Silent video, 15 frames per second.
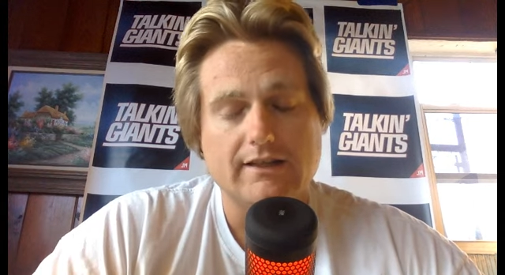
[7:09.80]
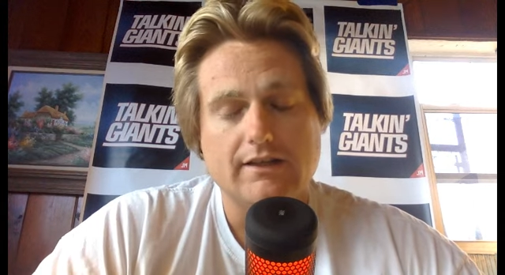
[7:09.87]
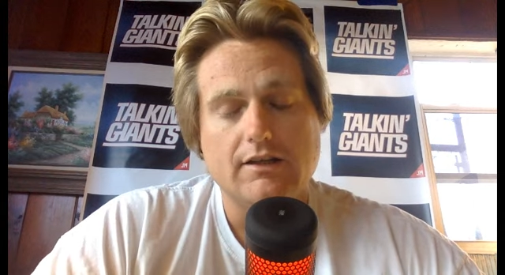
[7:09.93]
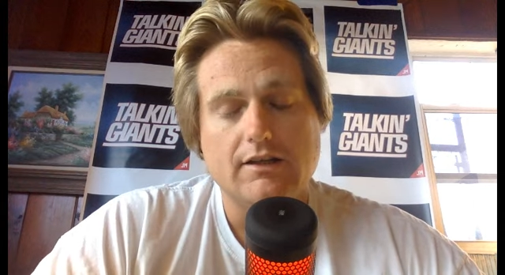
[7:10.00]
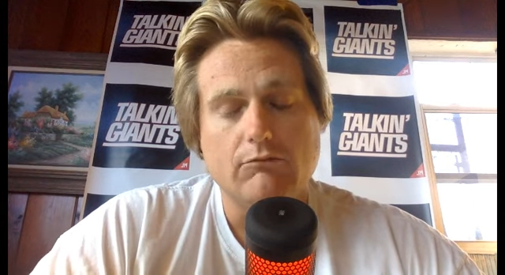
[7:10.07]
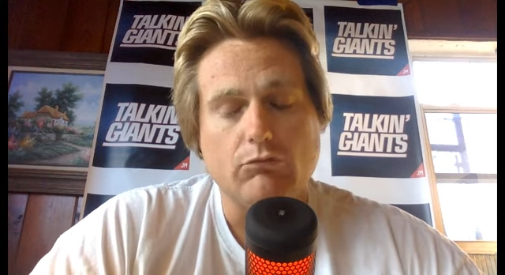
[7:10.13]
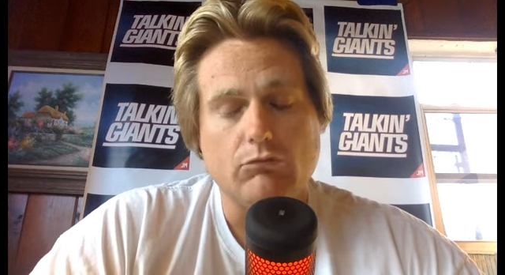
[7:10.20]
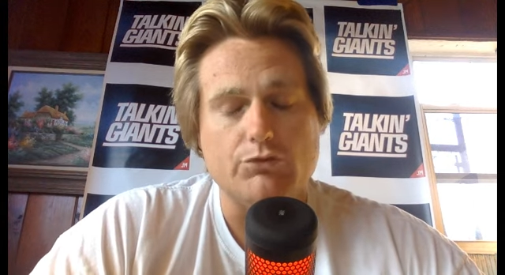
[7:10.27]

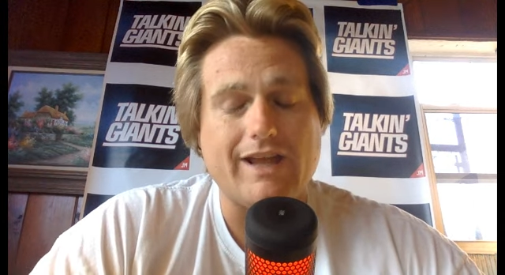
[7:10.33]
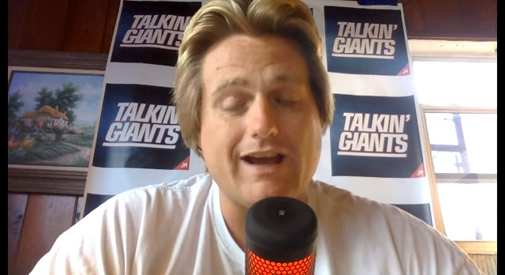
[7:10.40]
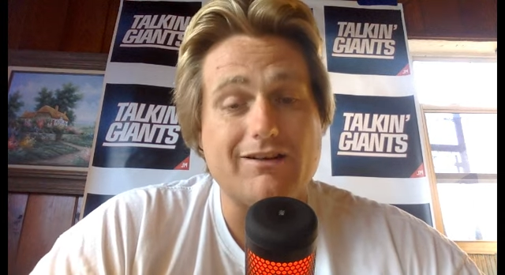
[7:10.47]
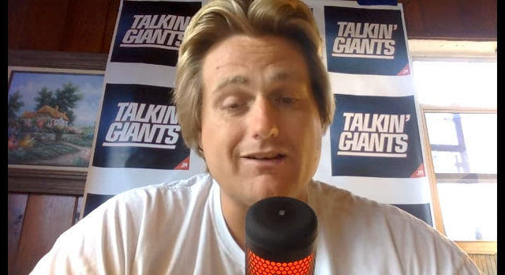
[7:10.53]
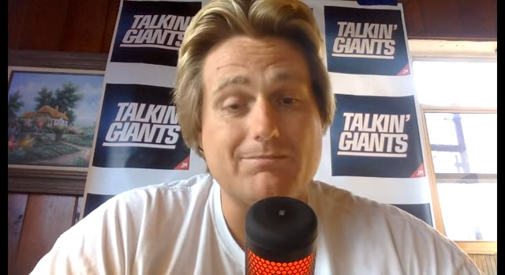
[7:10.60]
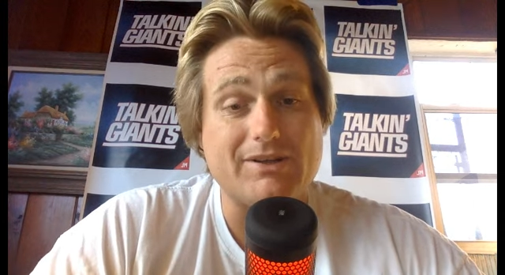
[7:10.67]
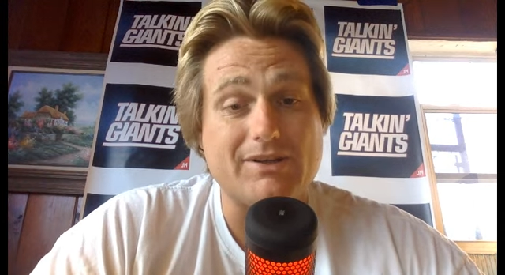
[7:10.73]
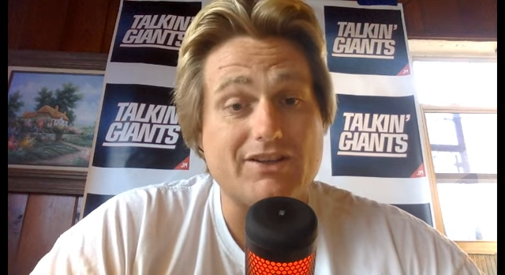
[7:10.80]
well, now
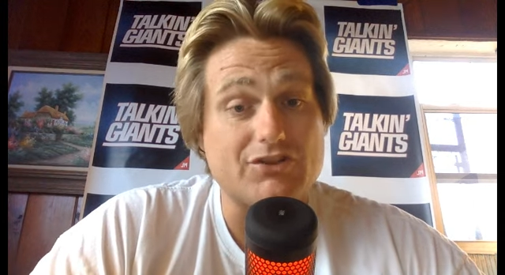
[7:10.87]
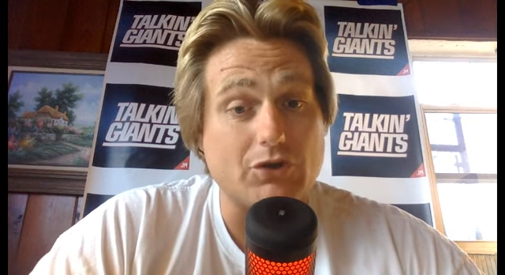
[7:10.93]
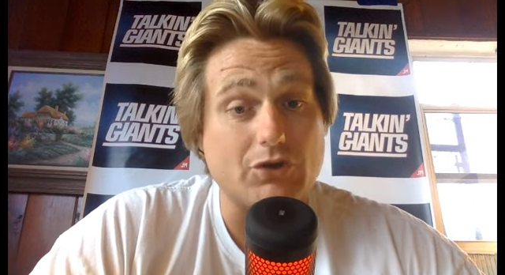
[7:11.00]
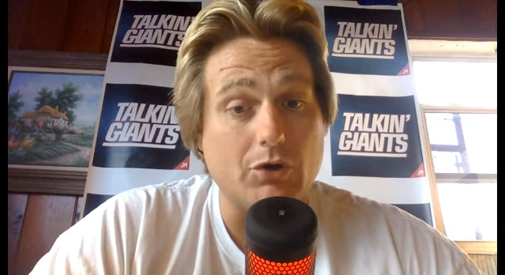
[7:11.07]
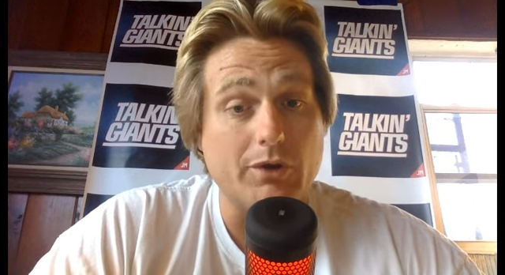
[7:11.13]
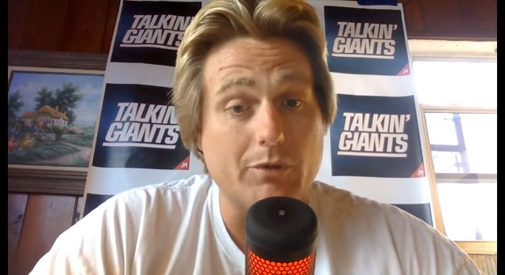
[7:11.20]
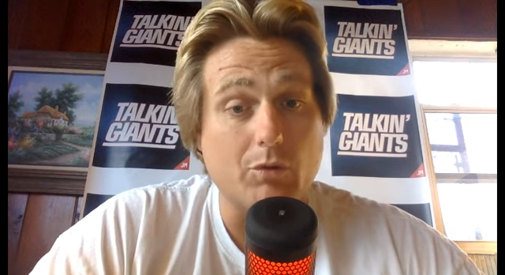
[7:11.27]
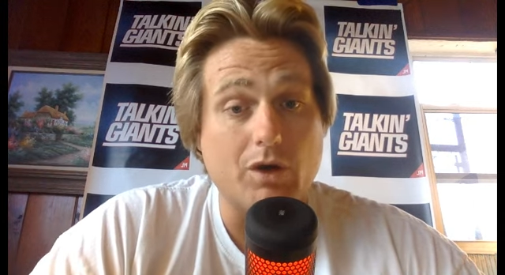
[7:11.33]
because it's
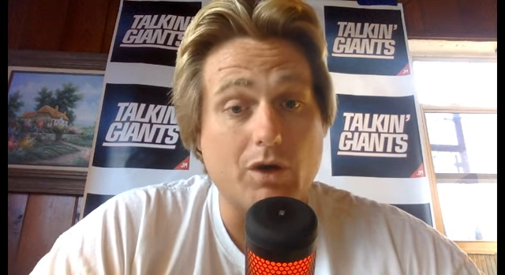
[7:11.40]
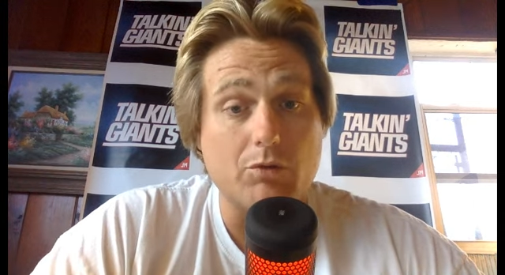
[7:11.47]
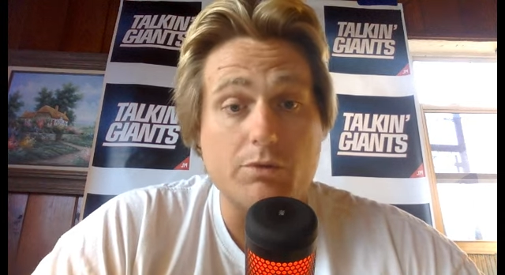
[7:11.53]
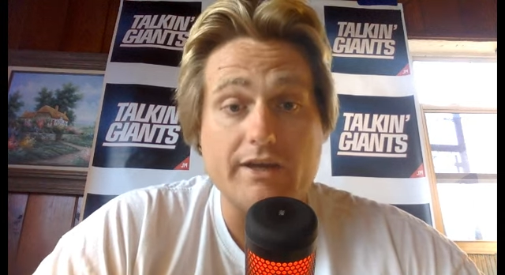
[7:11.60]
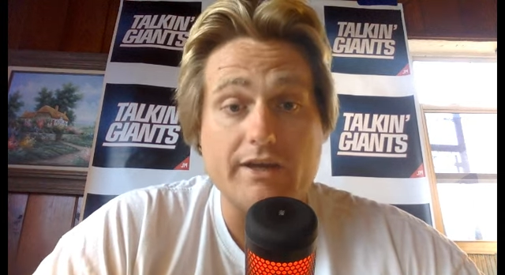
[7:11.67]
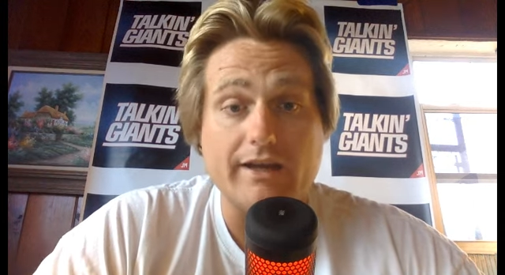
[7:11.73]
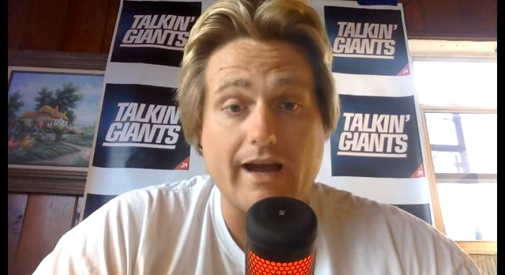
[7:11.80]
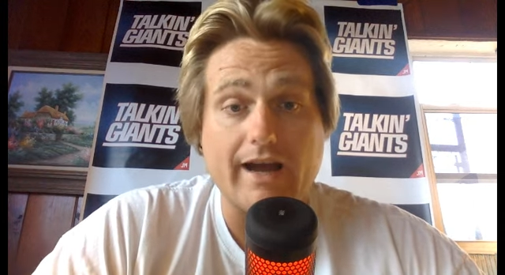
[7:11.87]
only one
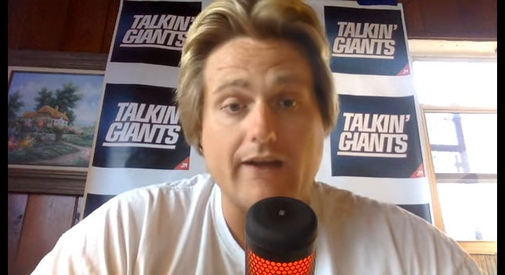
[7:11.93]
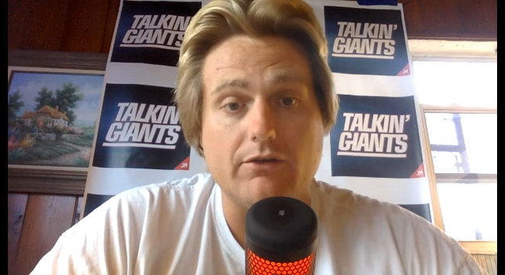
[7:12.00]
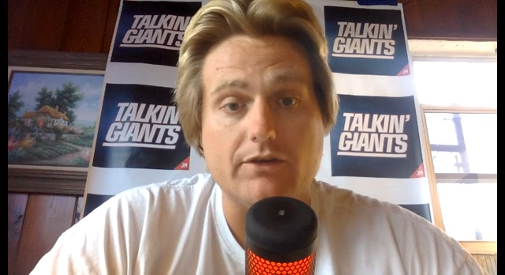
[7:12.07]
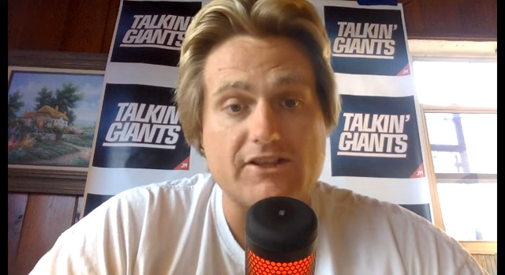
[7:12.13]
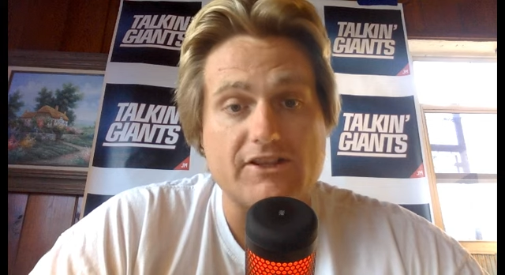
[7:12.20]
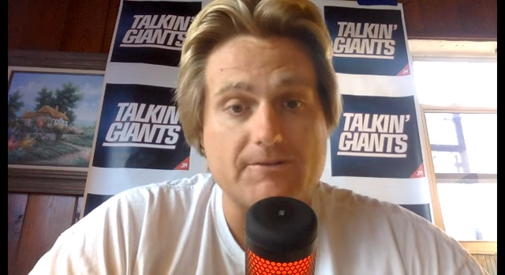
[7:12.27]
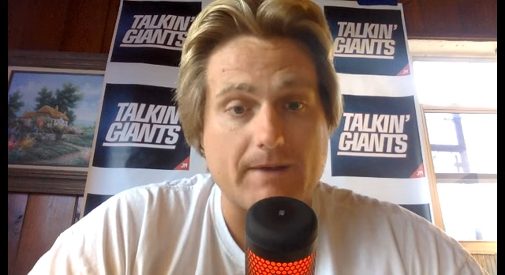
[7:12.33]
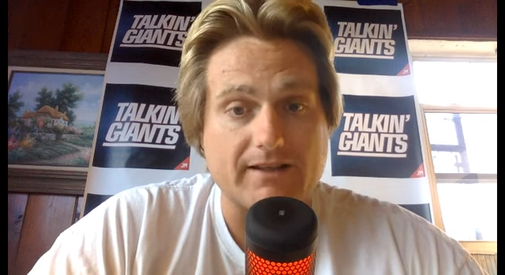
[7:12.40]
week, I don't
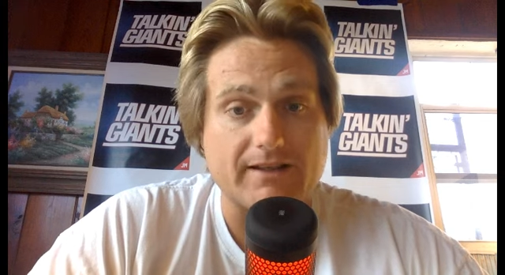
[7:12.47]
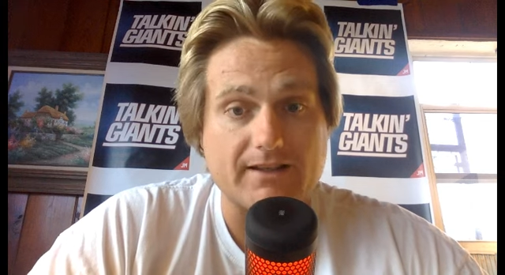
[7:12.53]
expect